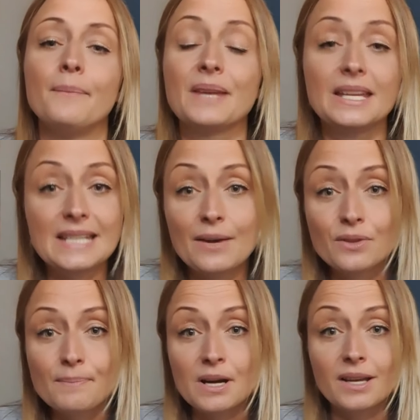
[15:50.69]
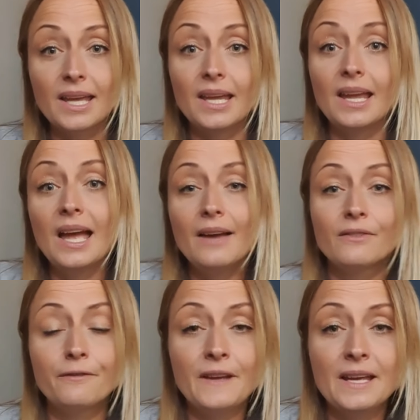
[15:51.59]
Get out the buggy, have a
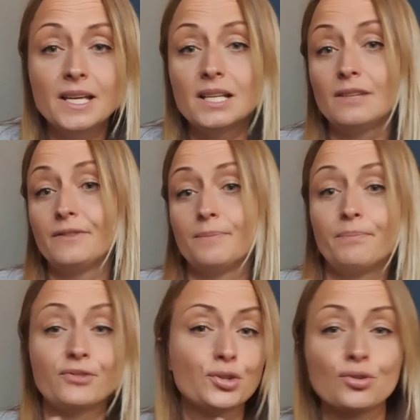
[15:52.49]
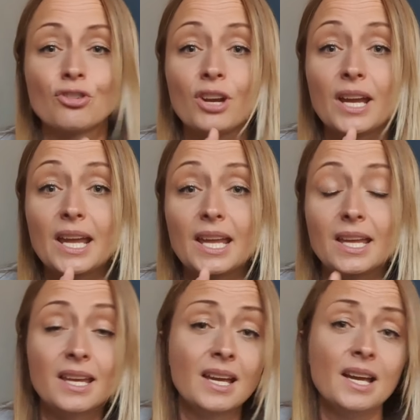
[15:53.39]
feel of the
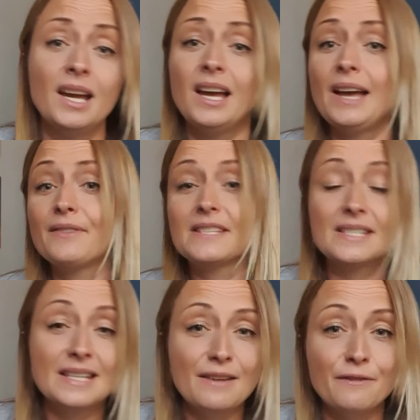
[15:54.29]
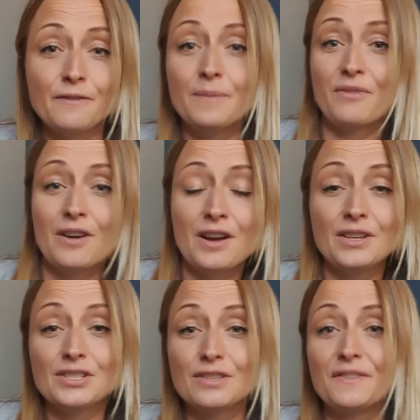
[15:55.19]
tree, have a sniff of the
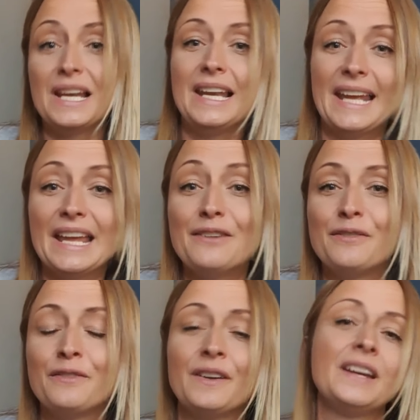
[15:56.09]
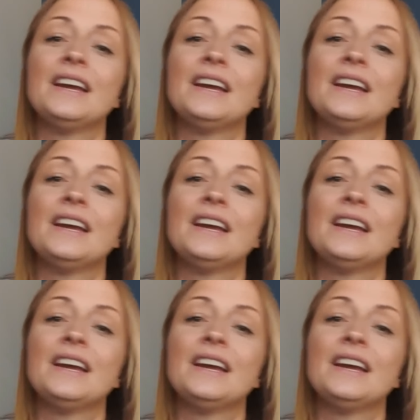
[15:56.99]
branch, of the leaf,